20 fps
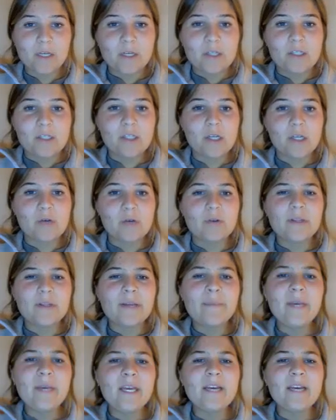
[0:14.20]
So
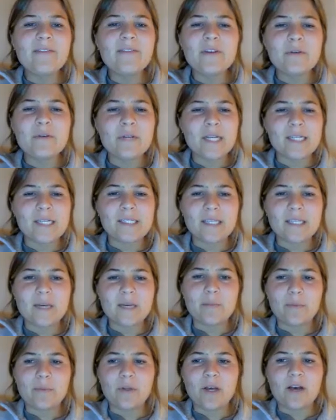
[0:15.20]
let me give you an
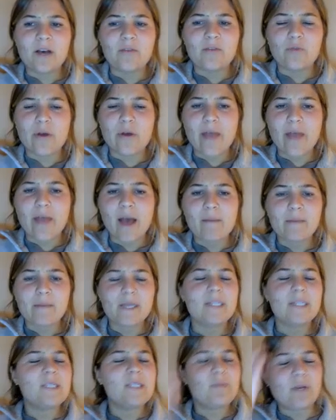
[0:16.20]
example of what that
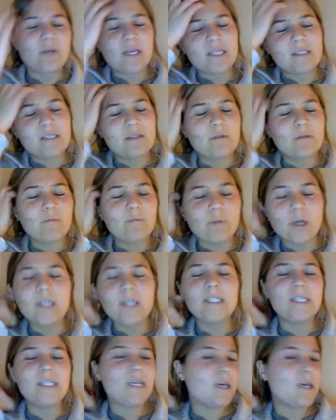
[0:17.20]
means, because the
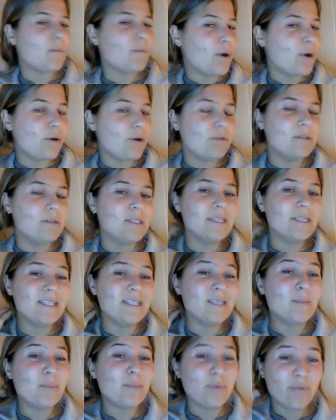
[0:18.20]
word decompose
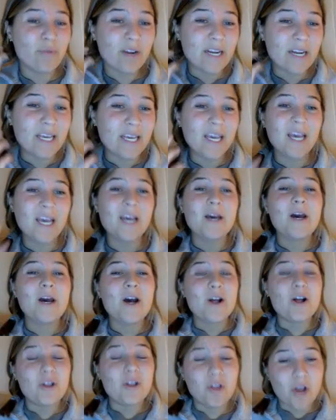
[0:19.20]
is a pretty
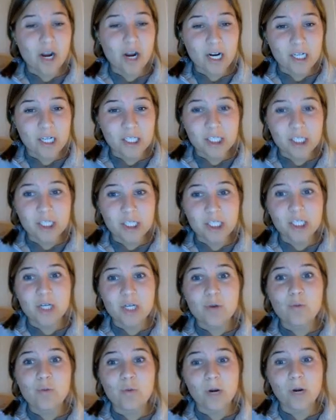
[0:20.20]
large
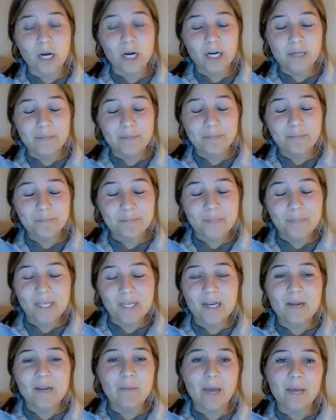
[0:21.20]
word
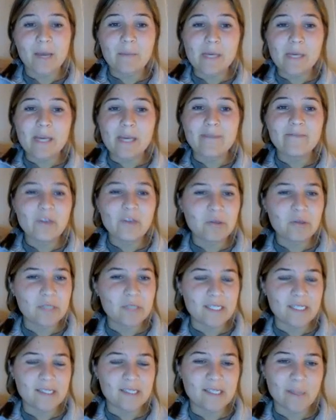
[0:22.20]
and it might be
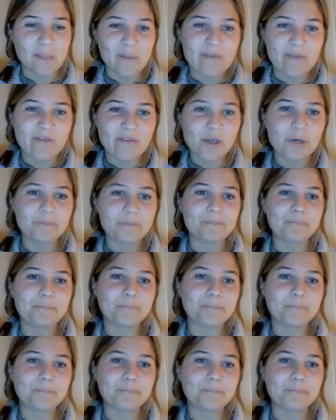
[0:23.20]
confusing to some of you.